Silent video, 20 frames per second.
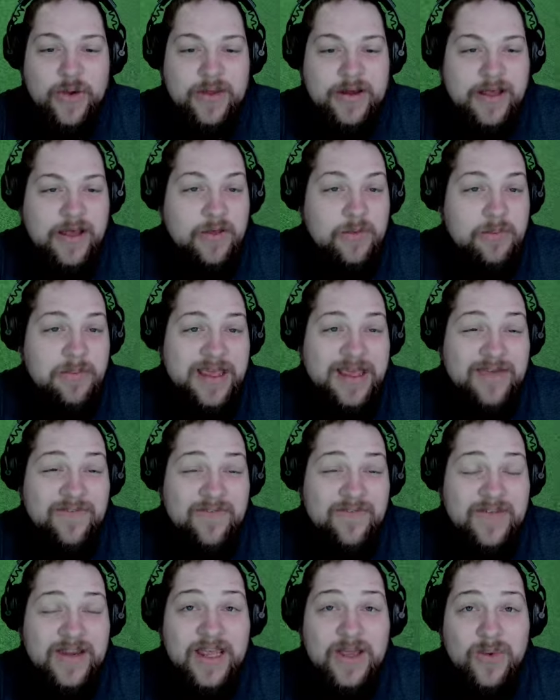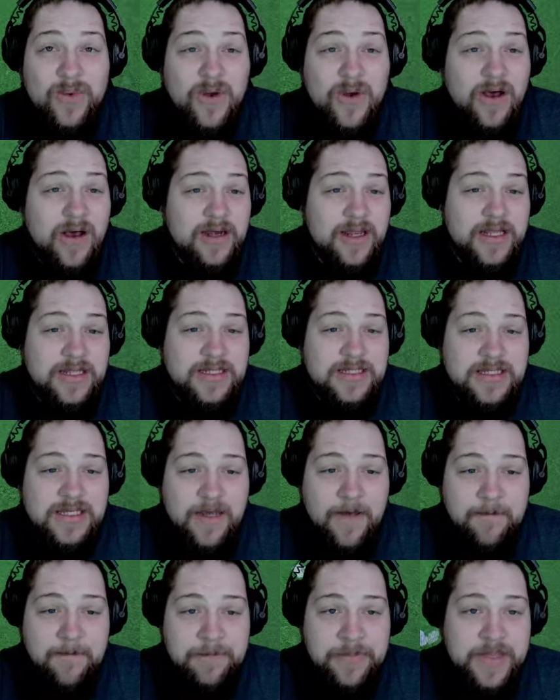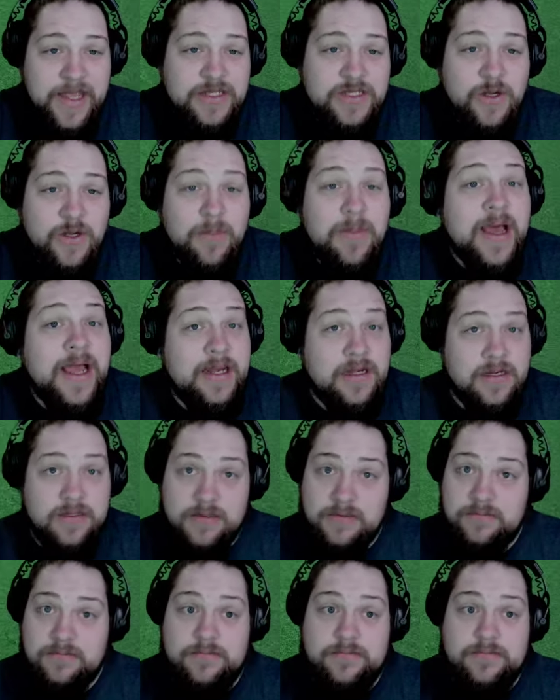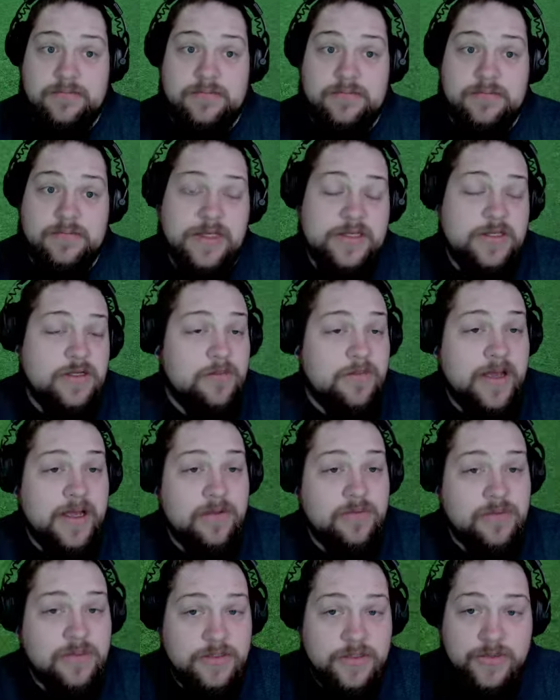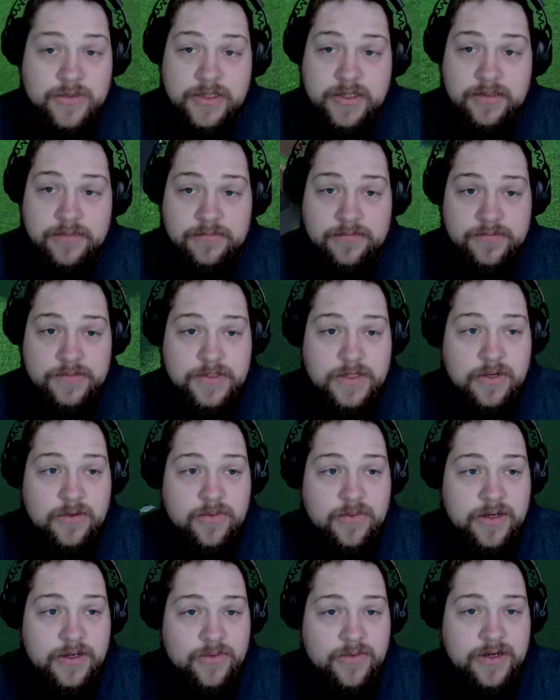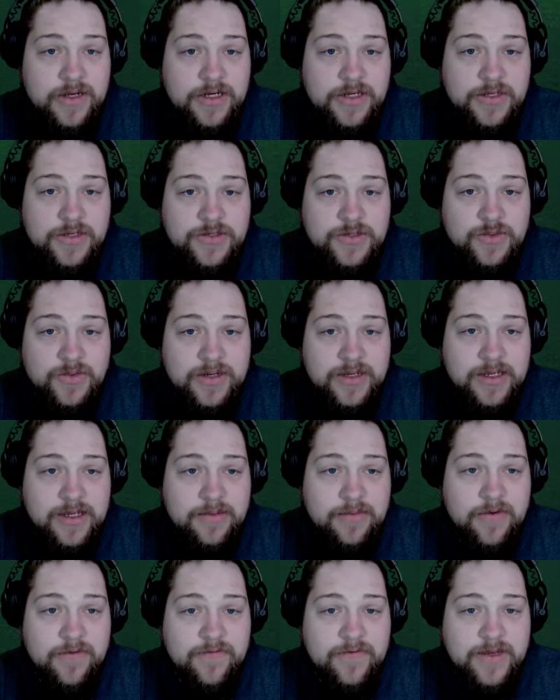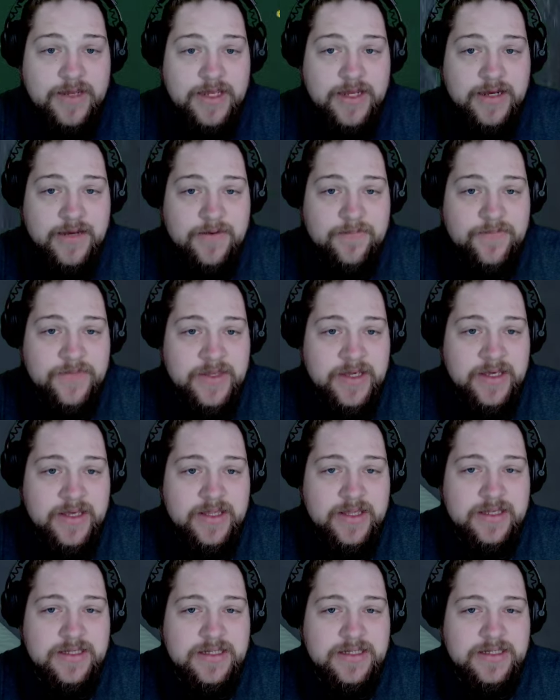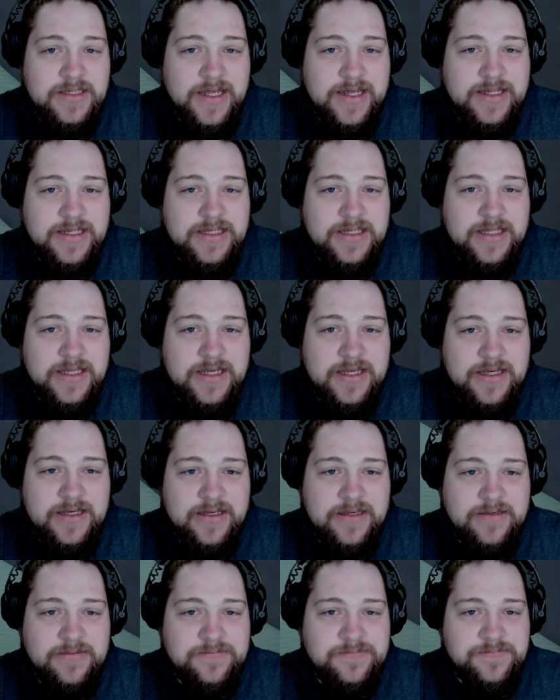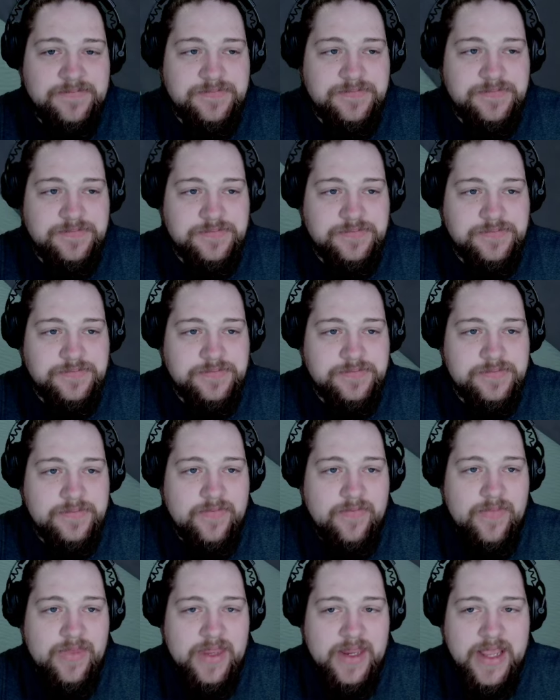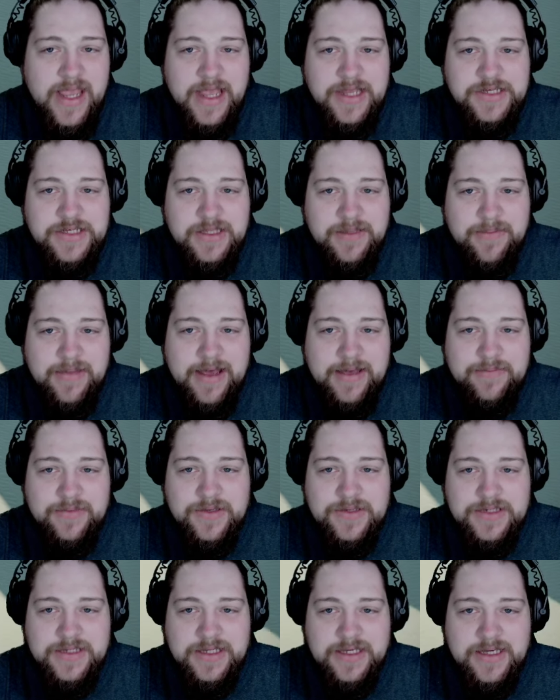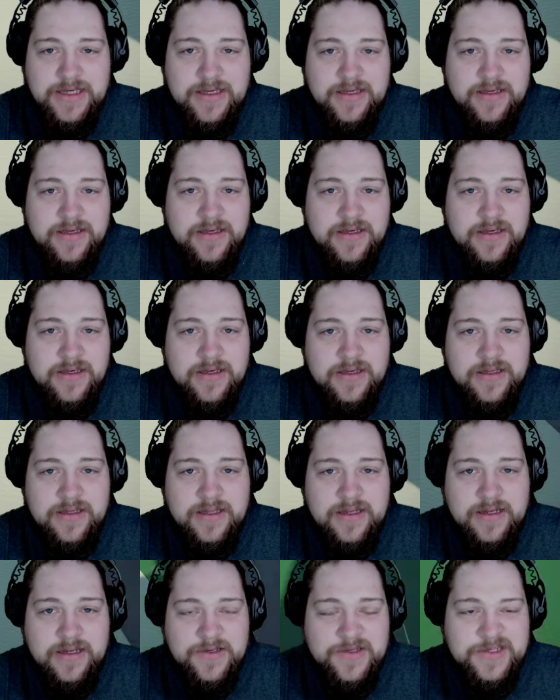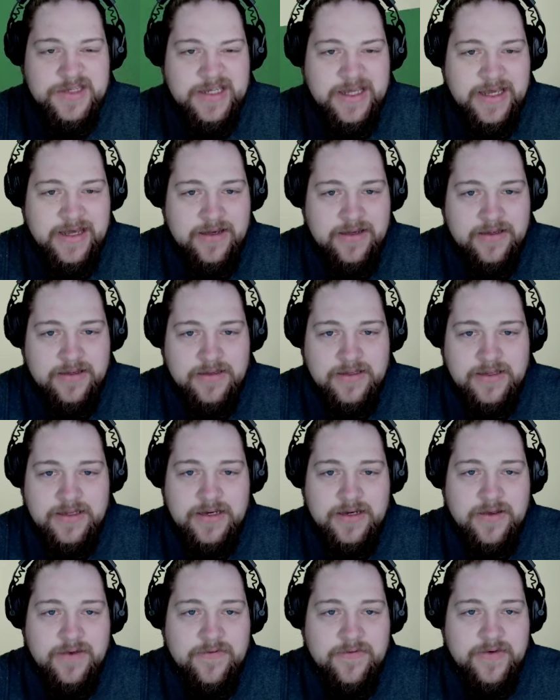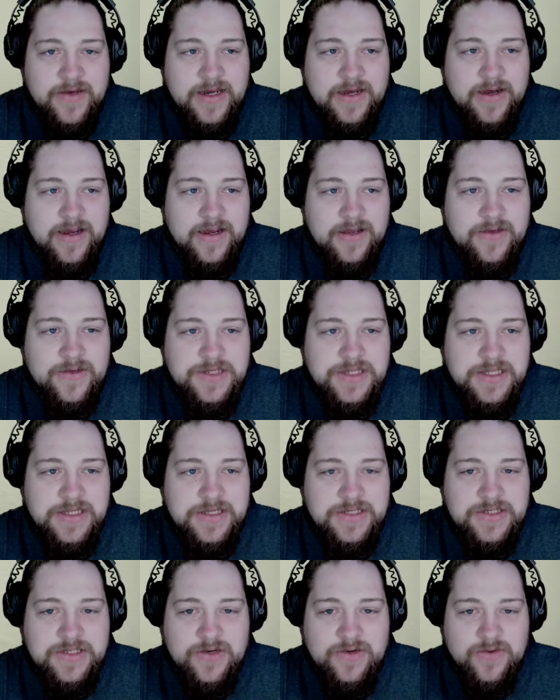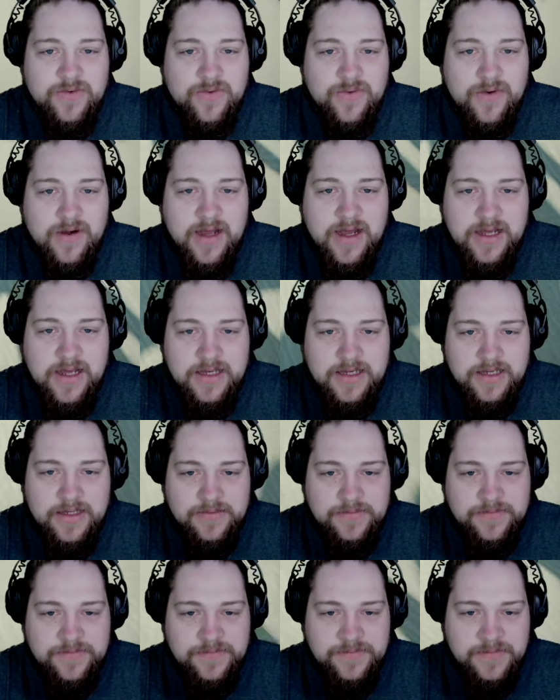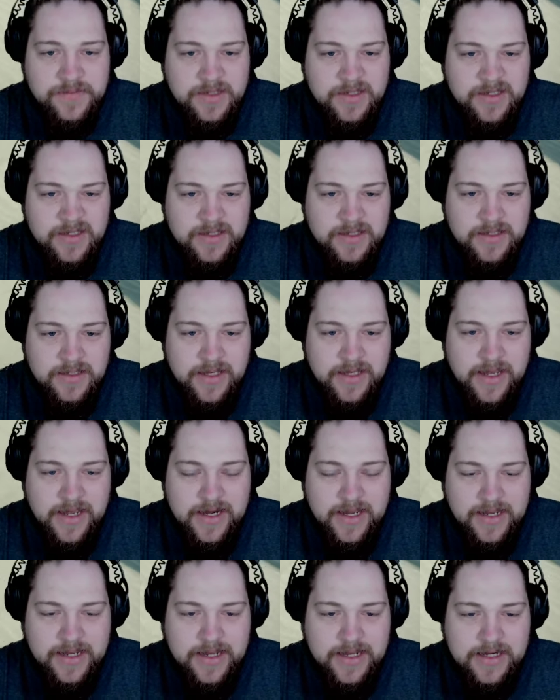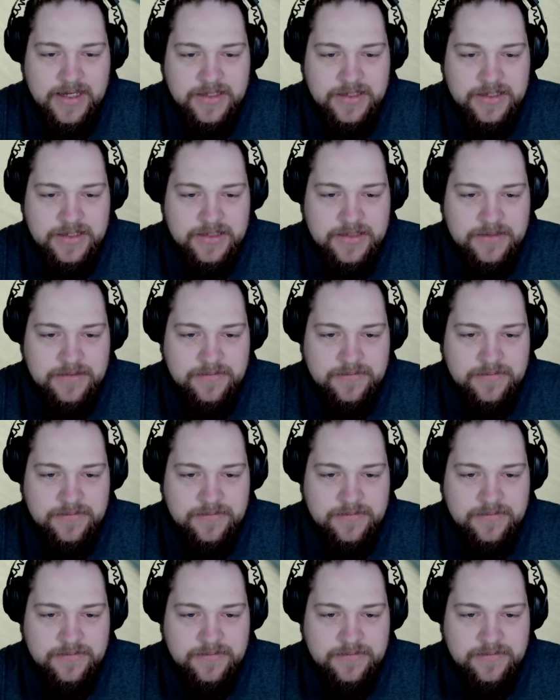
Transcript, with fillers: and i'll make a video on it i don't mind i don't mind we'll do it so what you want to do is you want to come over here this is like to the edge of the map you'll see the little cell and then over here i go to this certain rock and i kind of just